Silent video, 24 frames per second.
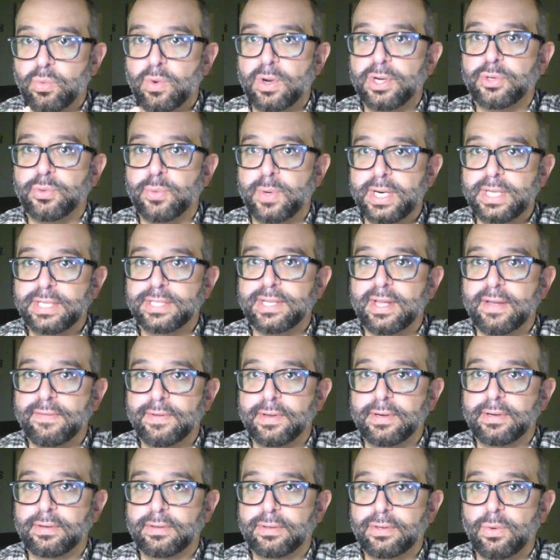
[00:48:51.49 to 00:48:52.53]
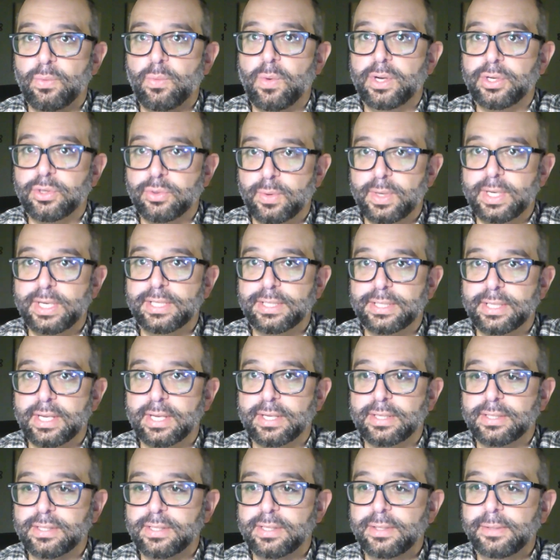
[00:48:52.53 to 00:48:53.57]
127 to
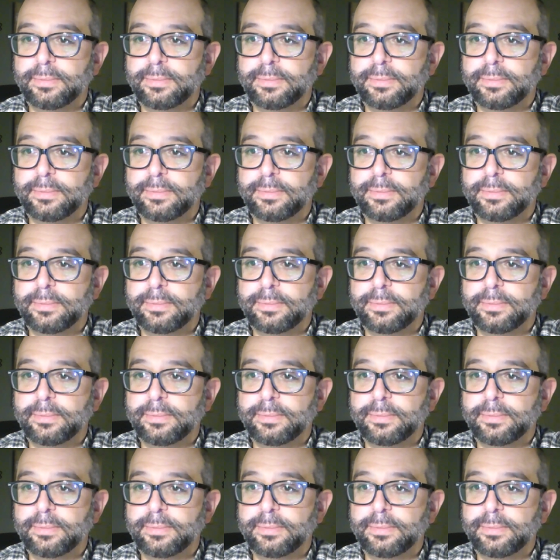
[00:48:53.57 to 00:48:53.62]
126.